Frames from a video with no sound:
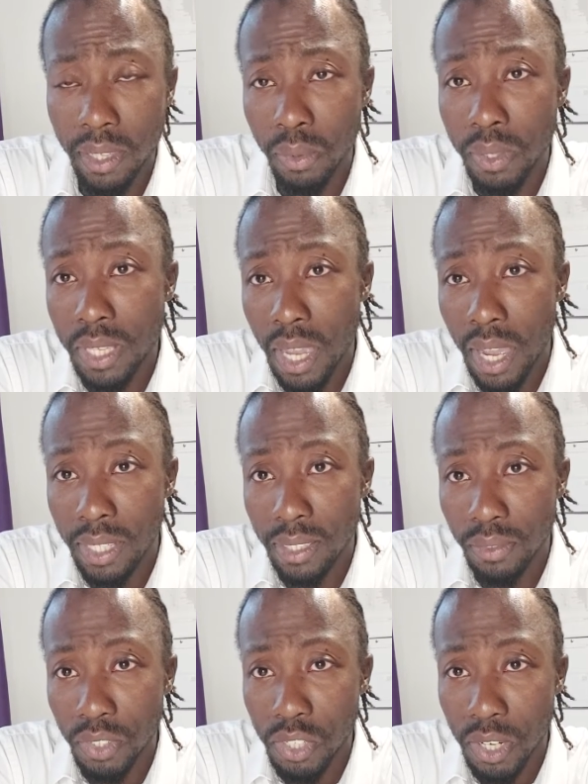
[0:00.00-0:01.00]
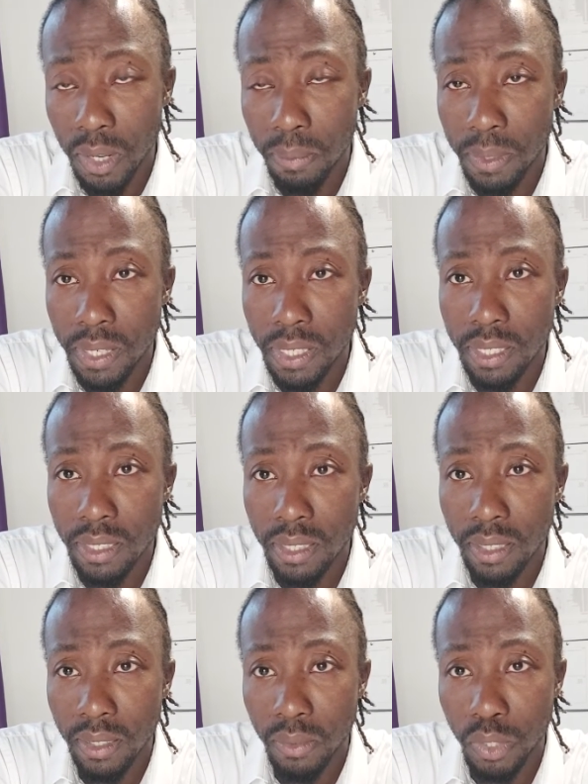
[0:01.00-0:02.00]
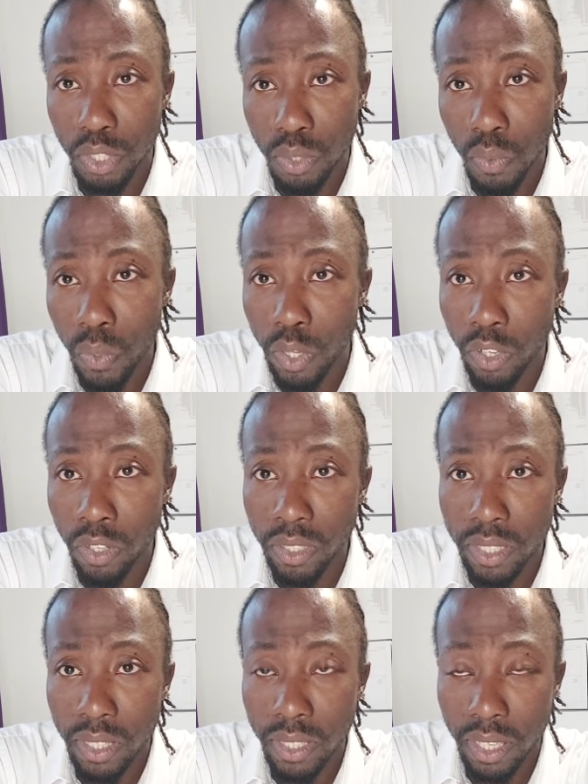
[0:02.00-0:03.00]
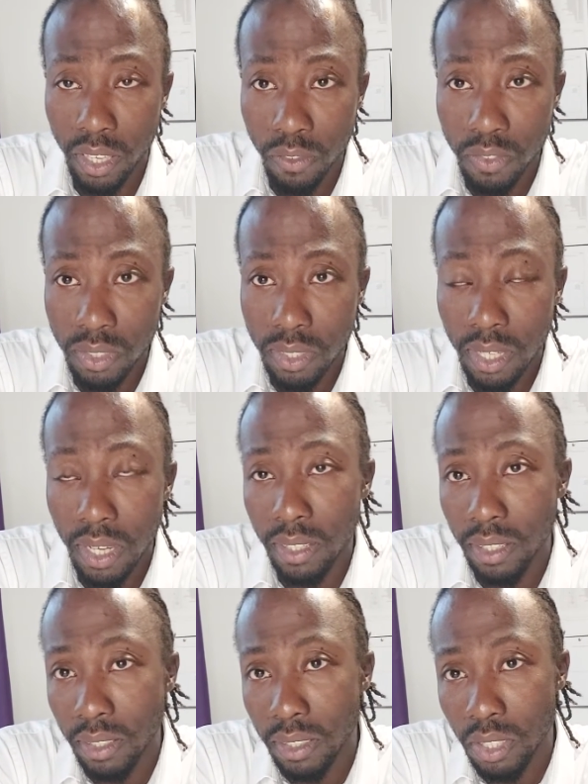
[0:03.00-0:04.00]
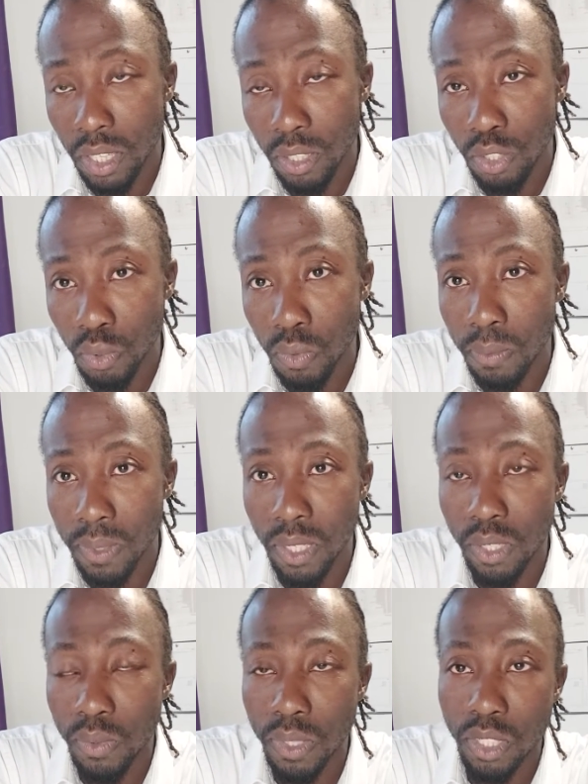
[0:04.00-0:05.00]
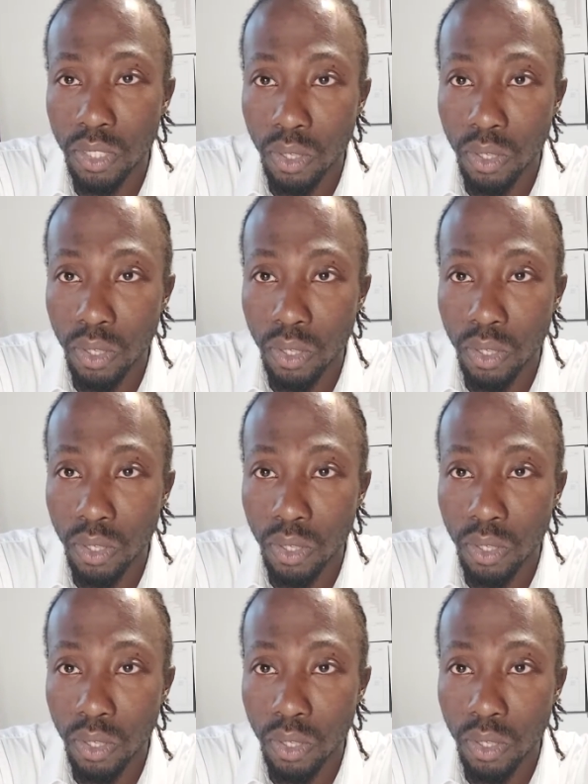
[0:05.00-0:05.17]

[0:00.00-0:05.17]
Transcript: There is an artificial peace which the world gives, and there's true peace which